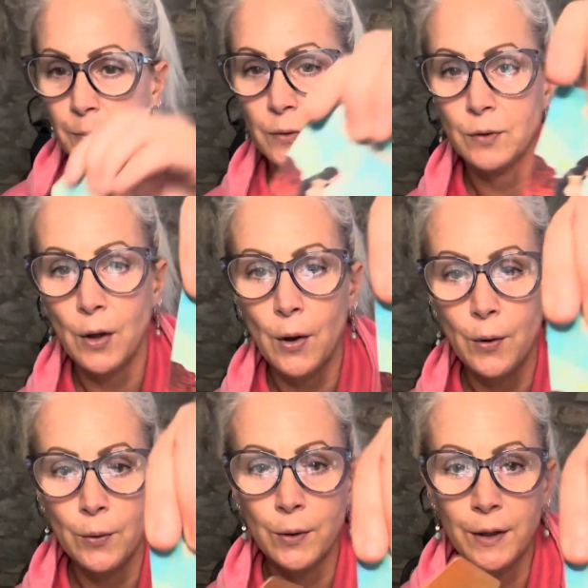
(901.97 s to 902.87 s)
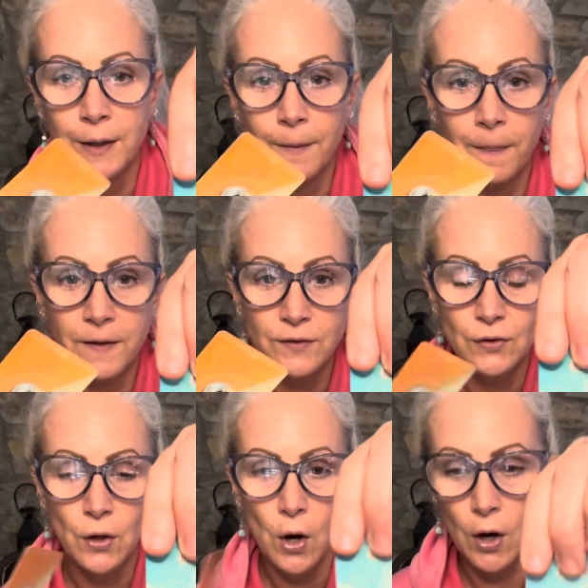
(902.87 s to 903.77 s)
below the
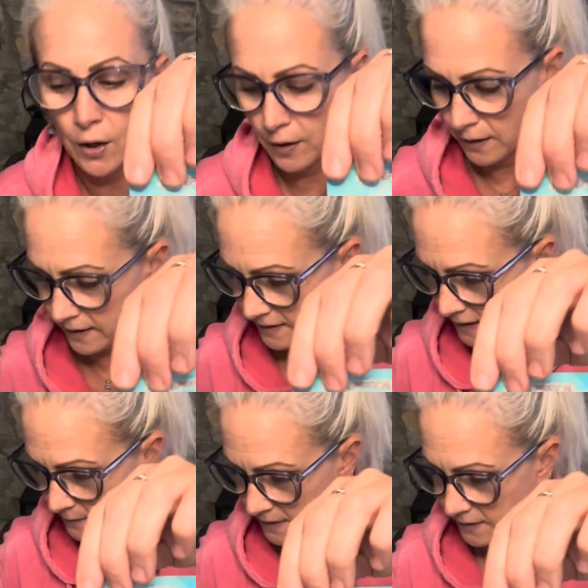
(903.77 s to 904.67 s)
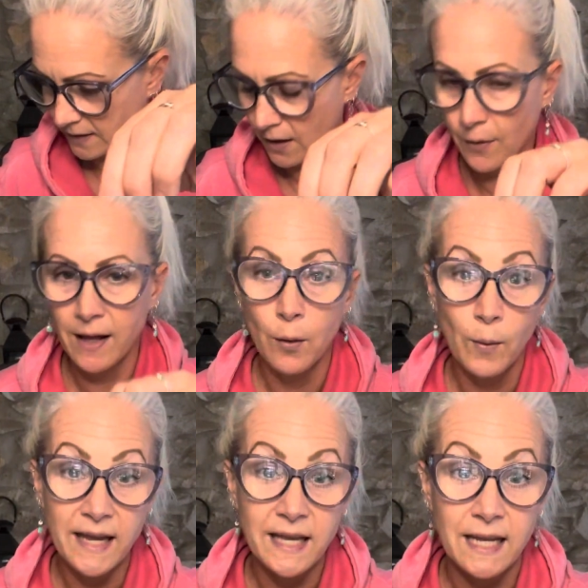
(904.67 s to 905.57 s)
star. It seems as though an
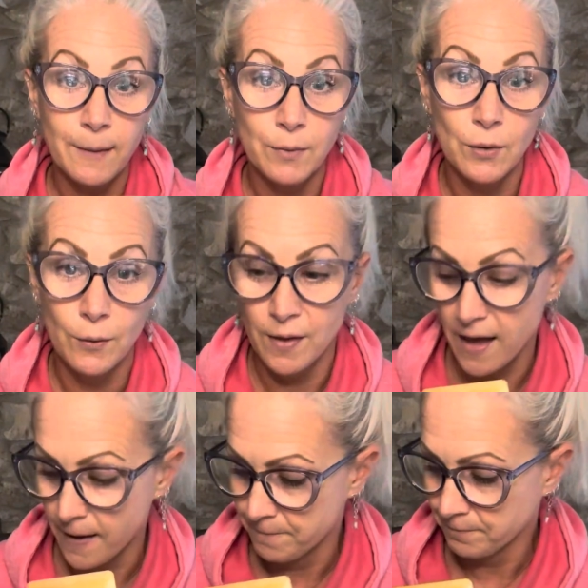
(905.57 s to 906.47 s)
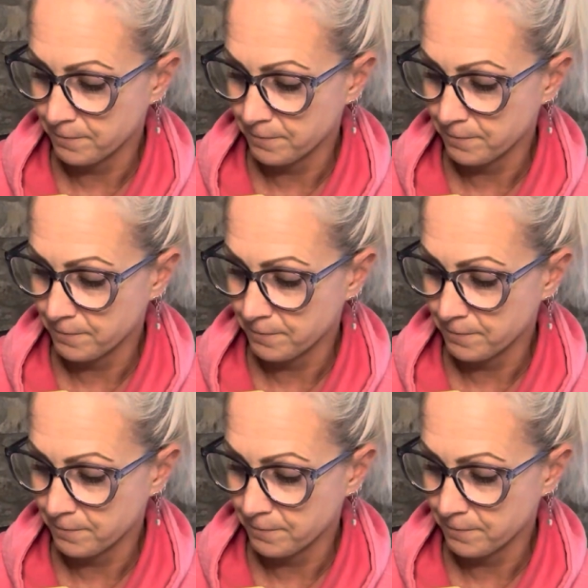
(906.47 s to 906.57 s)
awakening below that.